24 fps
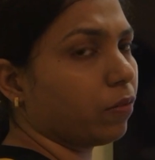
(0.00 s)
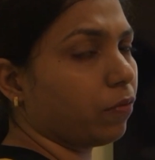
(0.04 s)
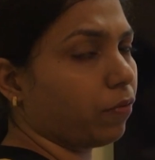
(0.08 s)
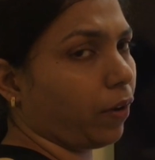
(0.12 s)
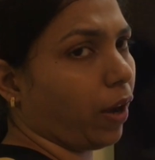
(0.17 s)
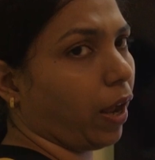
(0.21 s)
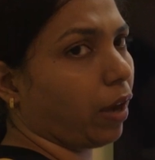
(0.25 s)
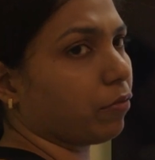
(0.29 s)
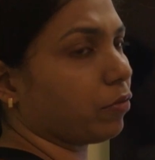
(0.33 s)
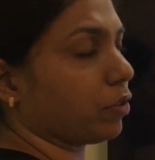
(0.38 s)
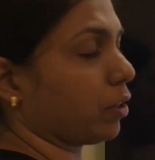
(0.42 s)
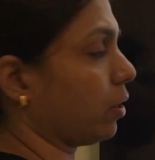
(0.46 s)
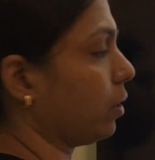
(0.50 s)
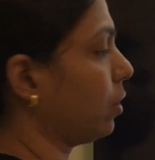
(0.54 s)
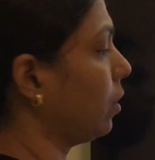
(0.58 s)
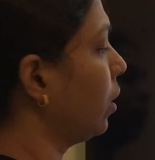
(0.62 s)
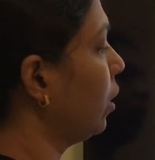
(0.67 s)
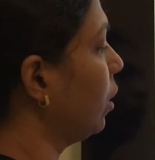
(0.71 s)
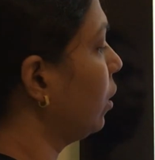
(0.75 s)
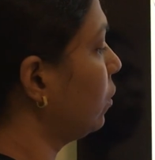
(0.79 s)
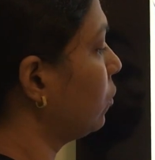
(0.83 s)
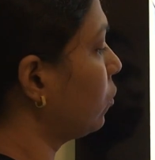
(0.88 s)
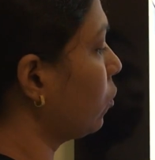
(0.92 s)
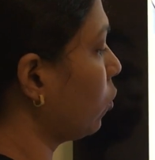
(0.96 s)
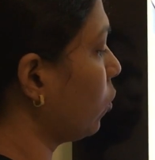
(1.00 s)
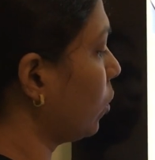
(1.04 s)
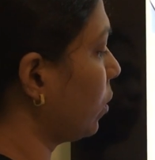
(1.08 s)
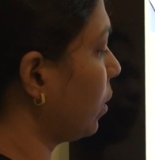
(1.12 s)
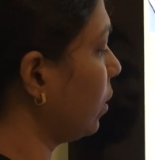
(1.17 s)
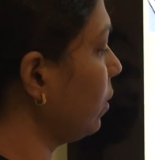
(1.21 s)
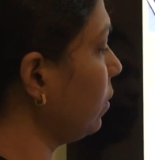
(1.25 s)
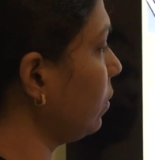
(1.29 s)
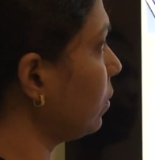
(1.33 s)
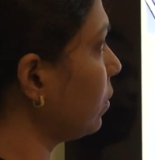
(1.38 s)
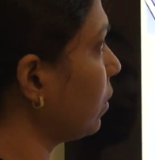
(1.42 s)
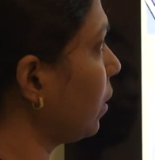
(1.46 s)
flower. So
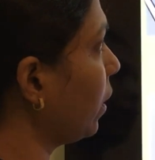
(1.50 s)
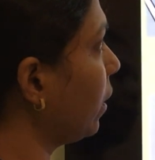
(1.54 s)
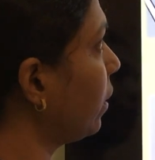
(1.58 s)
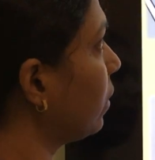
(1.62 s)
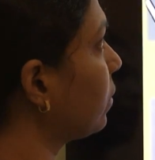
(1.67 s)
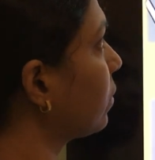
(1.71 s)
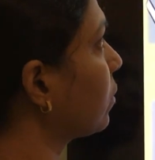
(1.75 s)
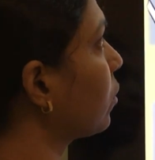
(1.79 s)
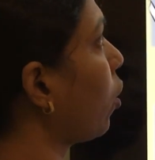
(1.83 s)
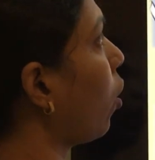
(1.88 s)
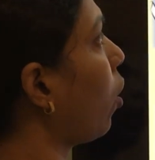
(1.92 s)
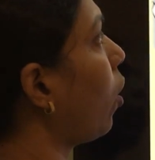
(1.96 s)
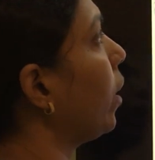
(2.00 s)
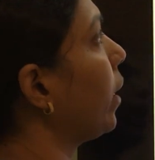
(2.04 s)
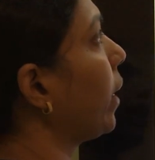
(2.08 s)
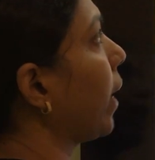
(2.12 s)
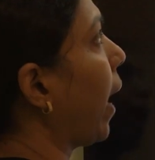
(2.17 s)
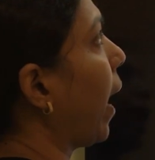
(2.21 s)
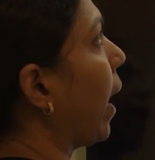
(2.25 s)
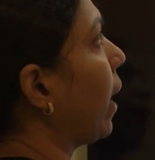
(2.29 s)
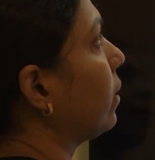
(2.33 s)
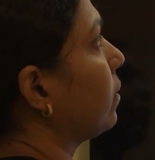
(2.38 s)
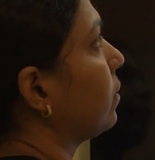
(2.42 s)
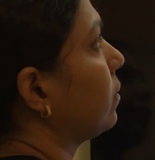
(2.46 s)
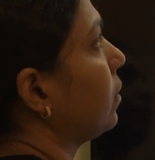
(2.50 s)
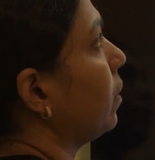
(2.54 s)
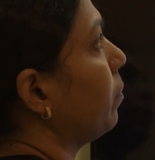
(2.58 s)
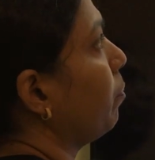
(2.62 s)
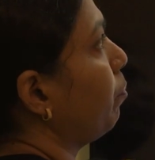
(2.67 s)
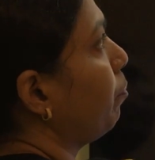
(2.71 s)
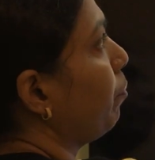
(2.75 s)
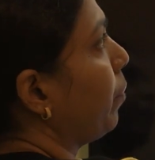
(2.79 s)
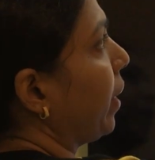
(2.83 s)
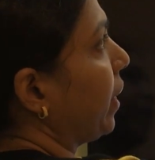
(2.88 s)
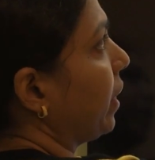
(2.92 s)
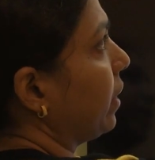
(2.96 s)
this is called as the
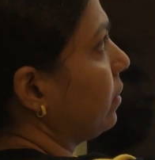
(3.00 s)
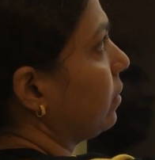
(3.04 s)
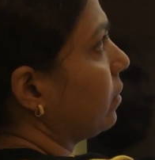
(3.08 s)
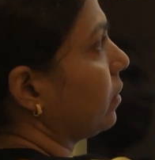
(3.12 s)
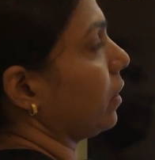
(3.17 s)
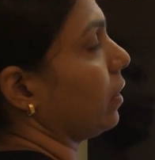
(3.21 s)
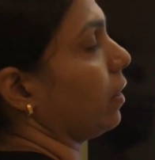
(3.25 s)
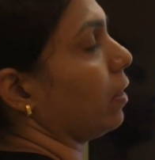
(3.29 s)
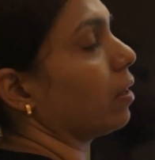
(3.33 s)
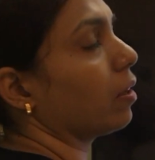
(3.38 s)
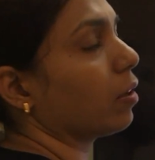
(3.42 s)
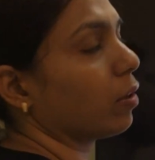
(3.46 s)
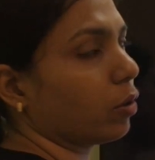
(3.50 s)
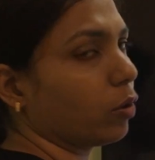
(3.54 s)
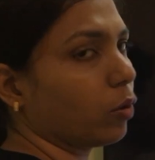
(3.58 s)
pedicel.